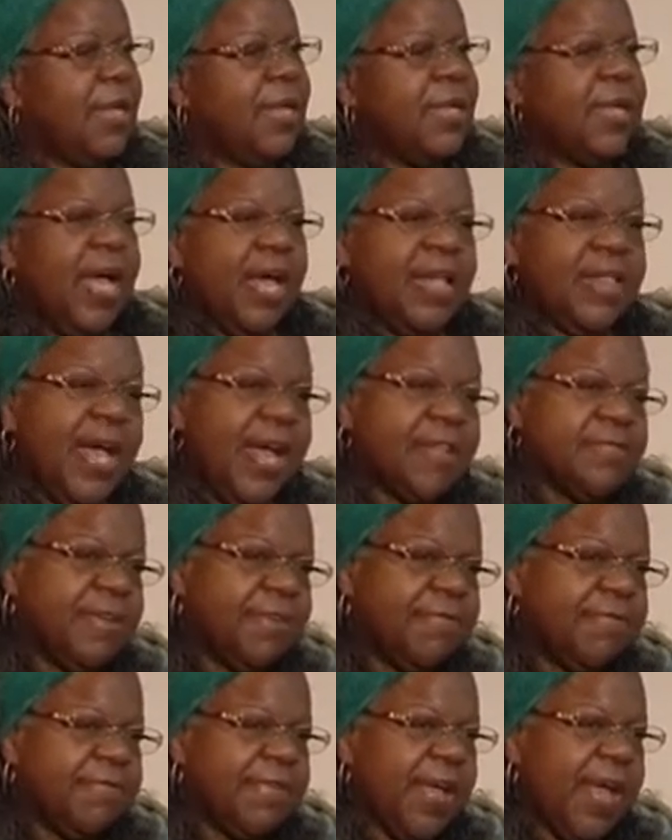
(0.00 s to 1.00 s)
Now, that's
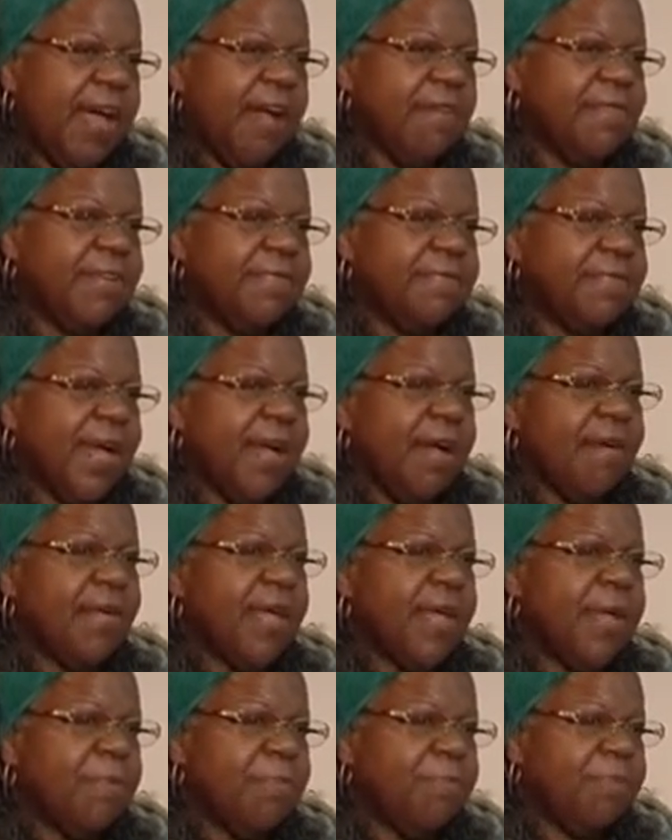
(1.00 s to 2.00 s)
a very,
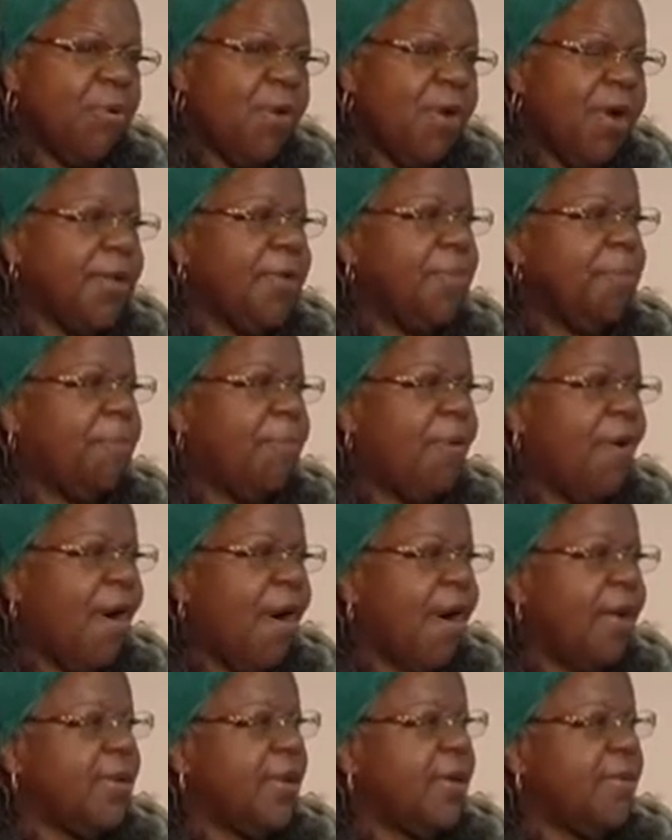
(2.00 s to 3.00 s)
very important
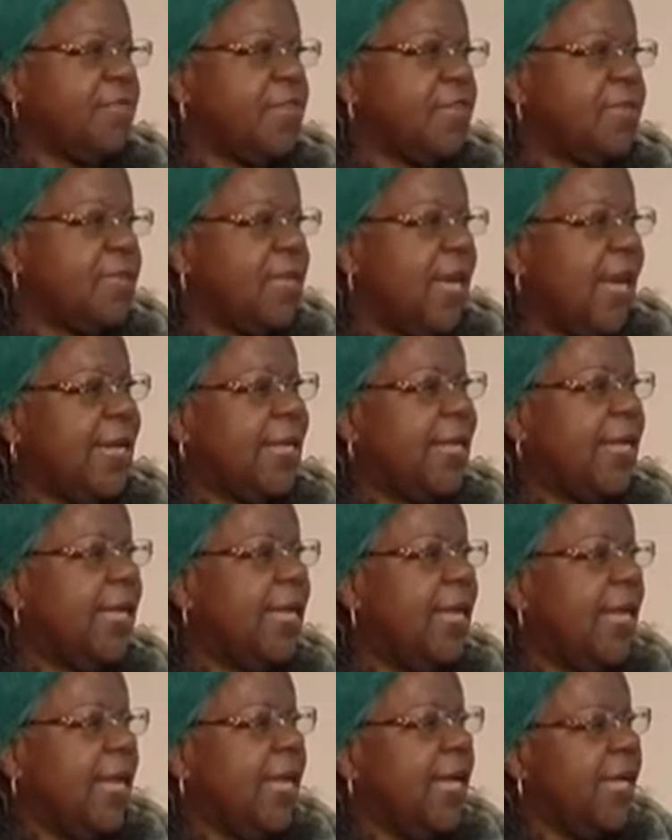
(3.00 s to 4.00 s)
part of the study
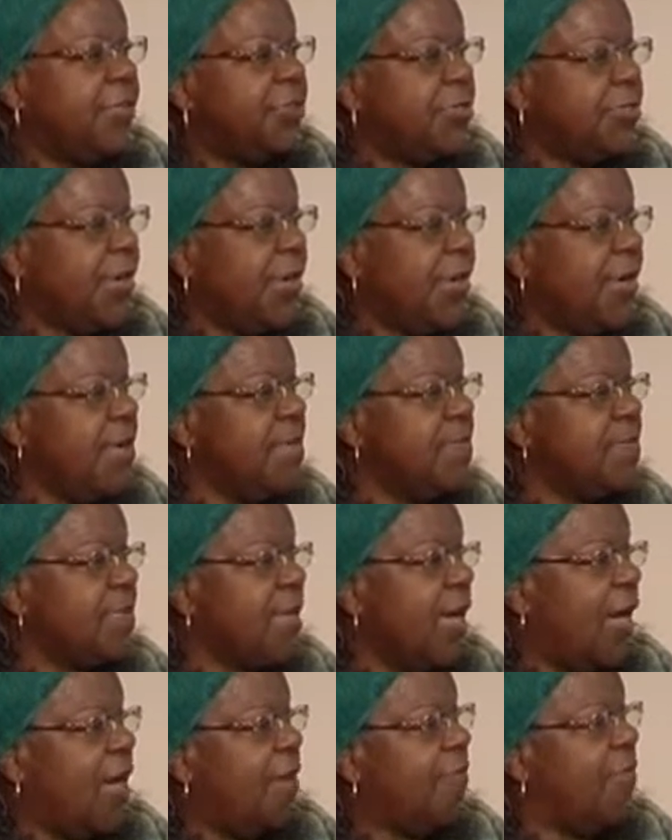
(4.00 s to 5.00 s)
in terms
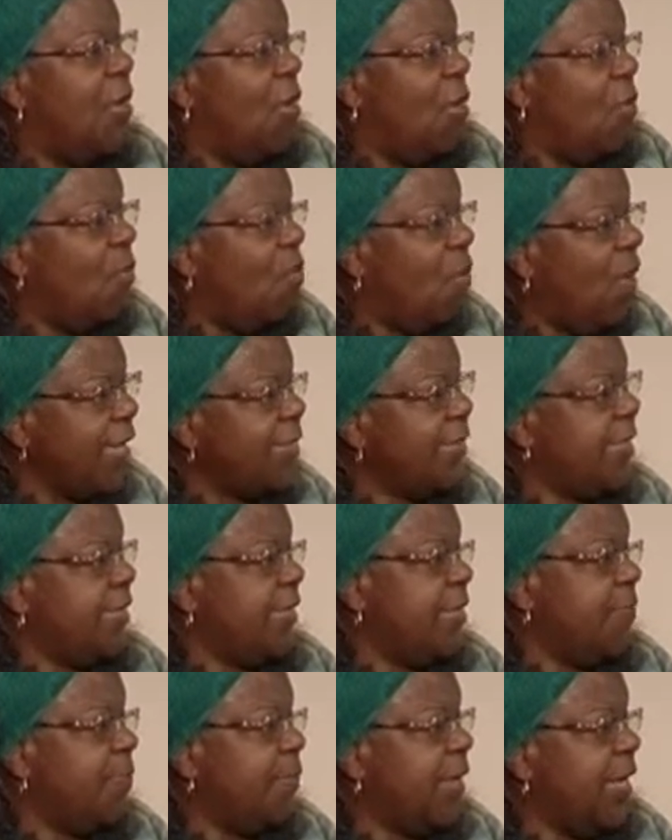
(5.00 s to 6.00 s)
of what the
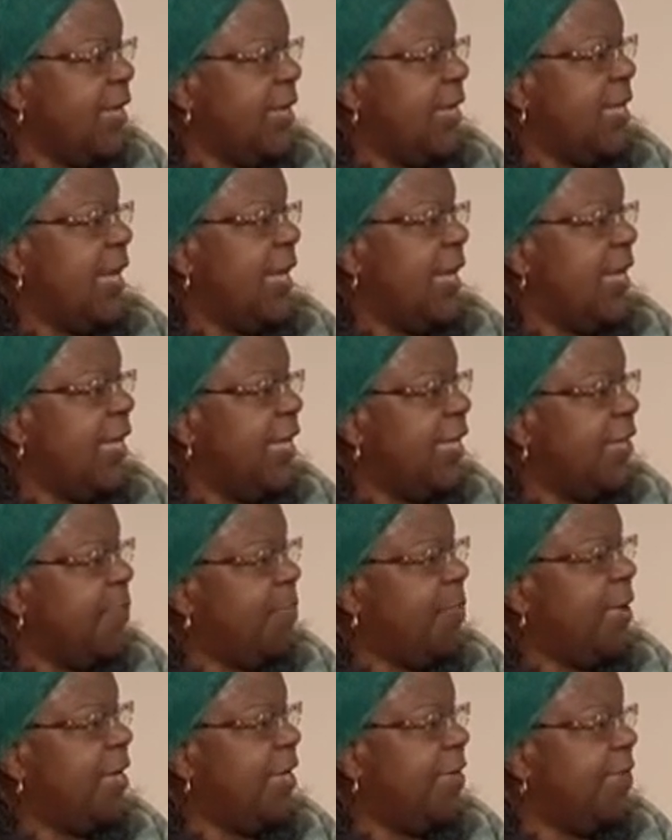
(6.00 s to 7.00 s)
dependent and
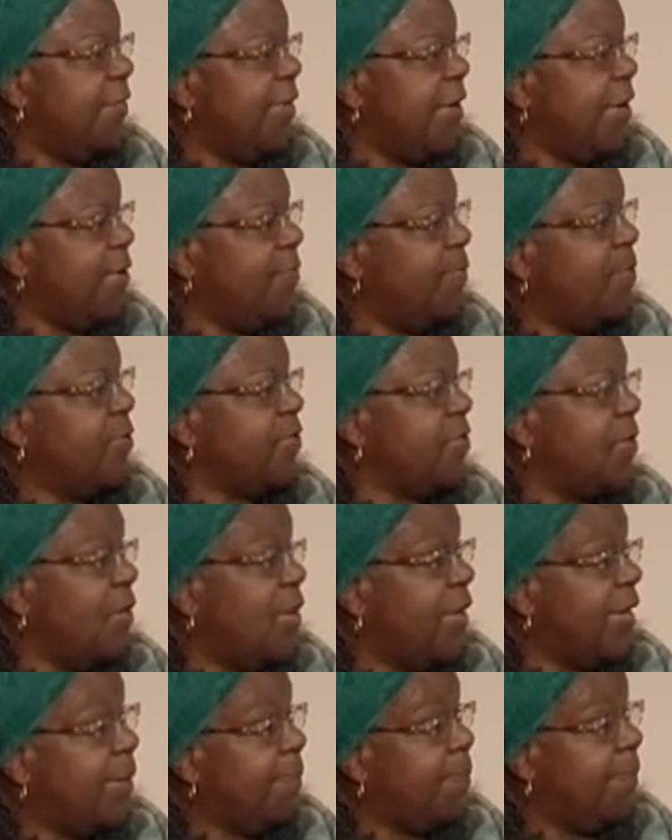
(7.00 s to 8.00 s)
independent variables are
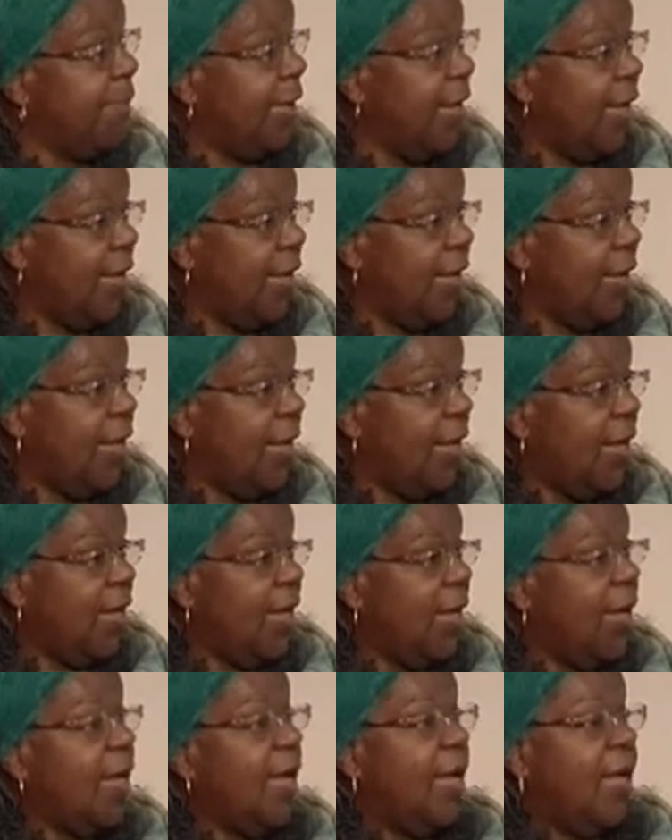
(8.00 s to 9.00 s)
going to be
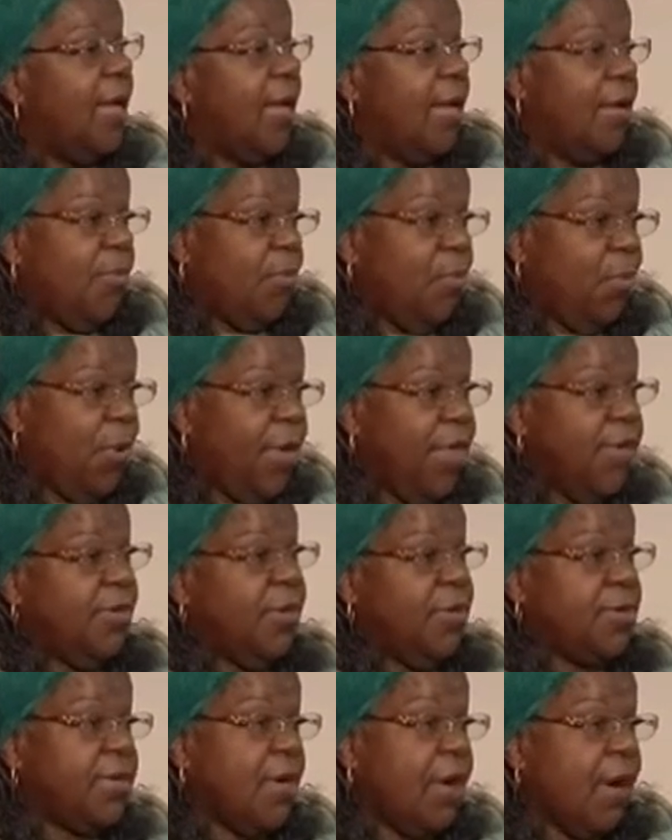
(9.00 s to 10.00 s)
when
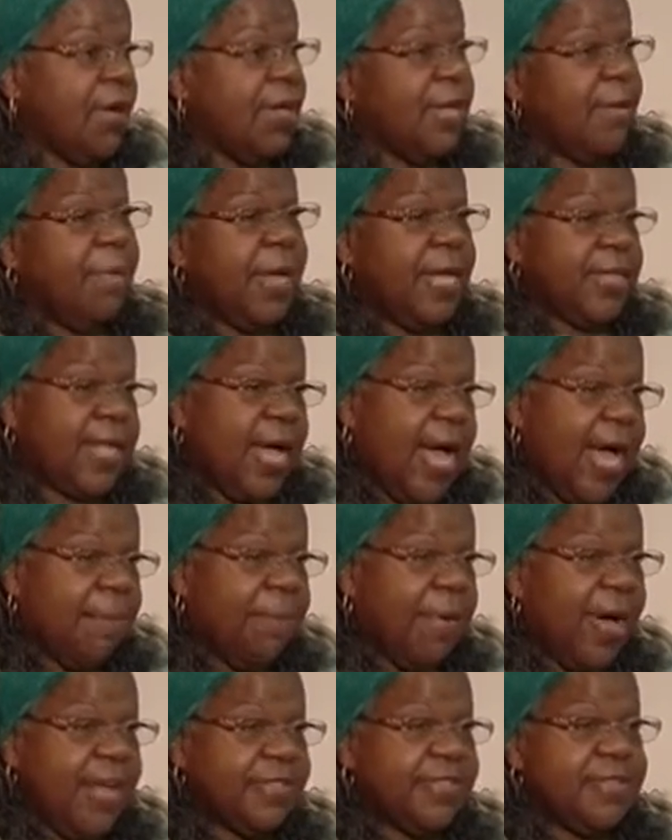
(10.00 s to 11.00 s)
you're talking about the
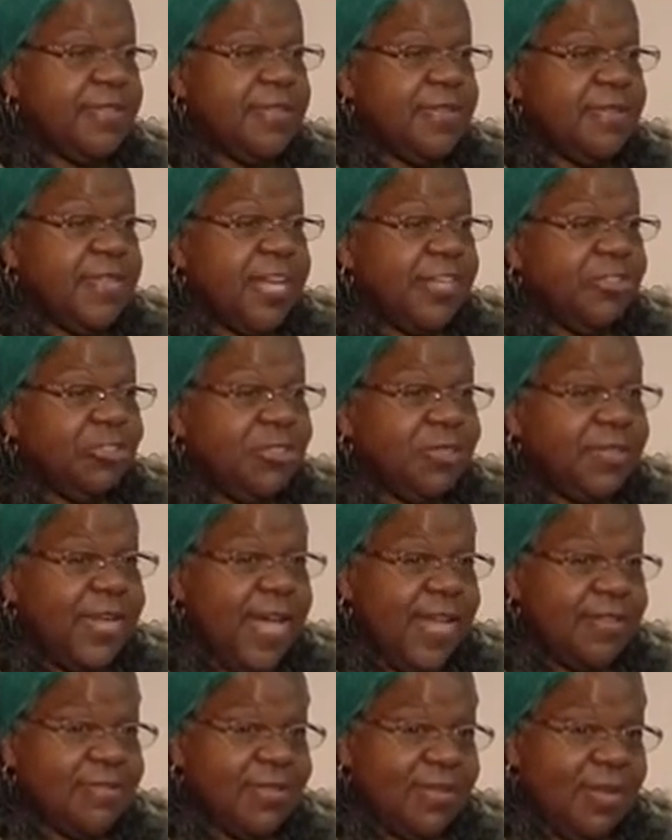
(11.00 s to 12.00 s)
hypothesis that you're
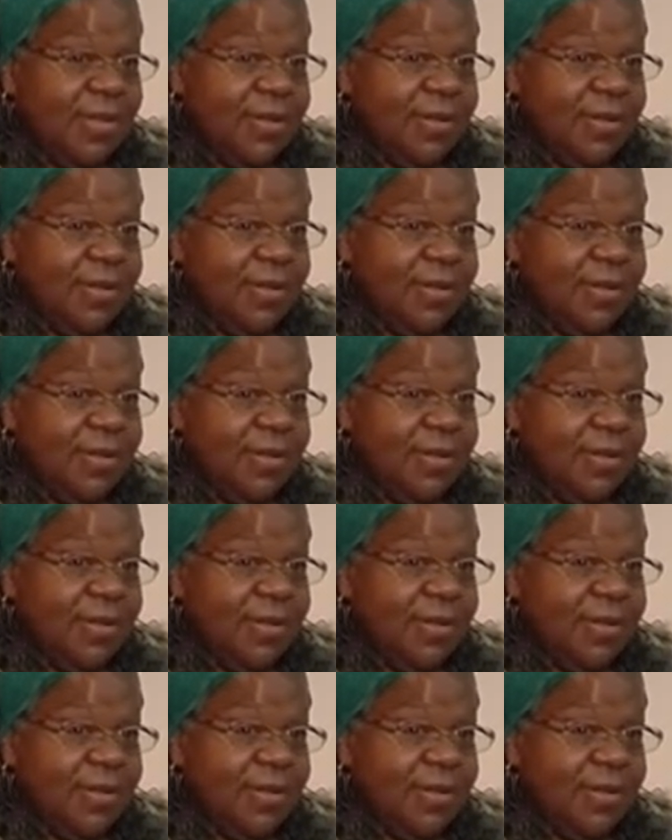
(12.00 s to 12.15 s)
testing.